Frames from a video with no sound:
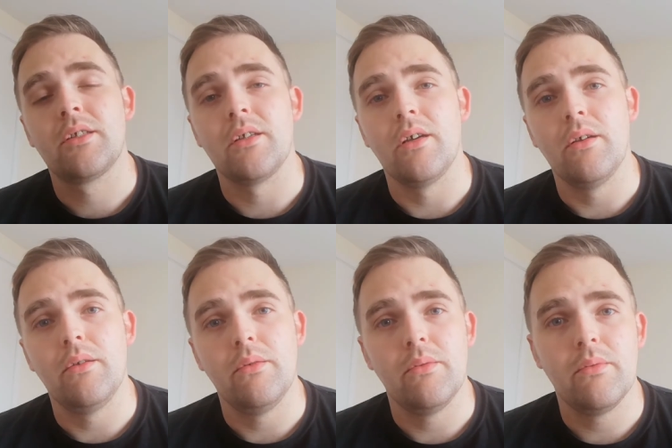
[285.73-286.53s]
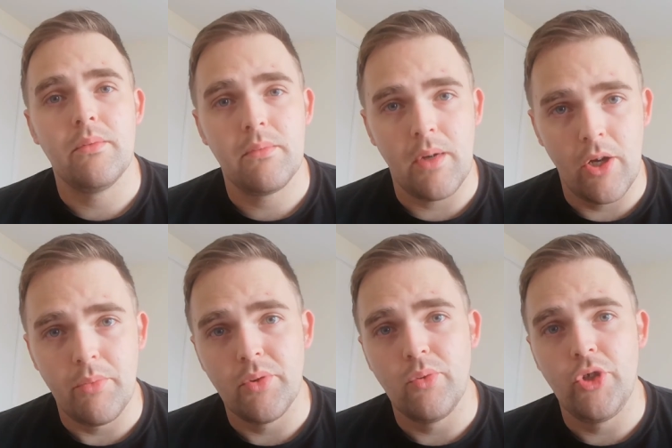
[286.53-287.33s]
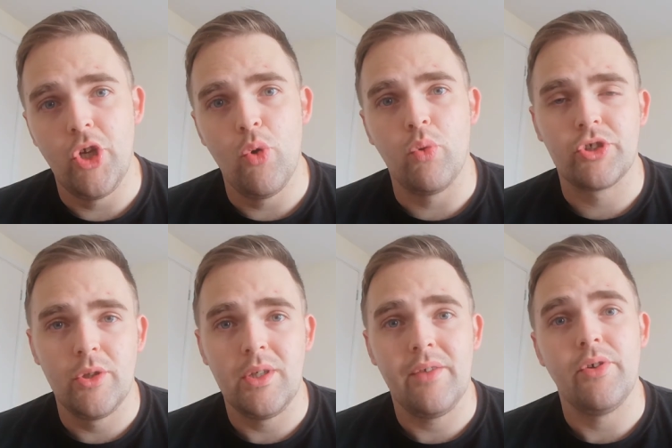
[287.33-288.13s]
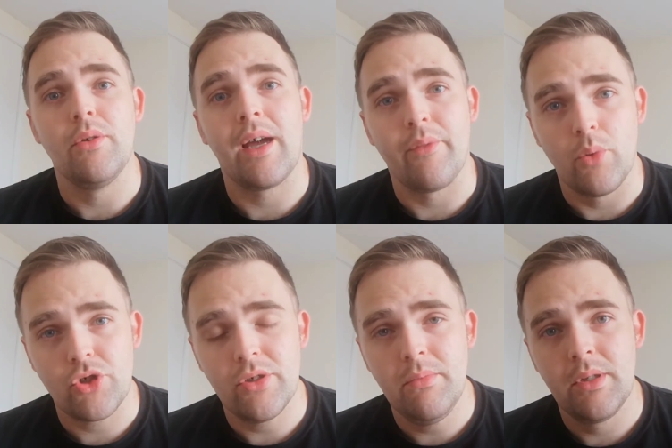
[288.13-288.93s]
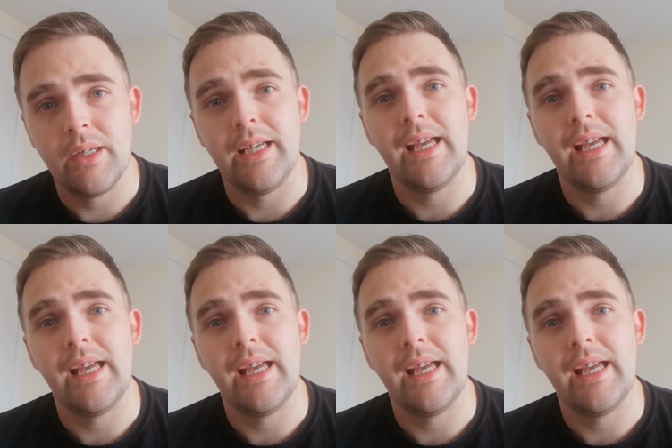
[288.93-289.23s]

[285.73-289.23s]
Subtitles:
So I hope you will too if you haven't watched them.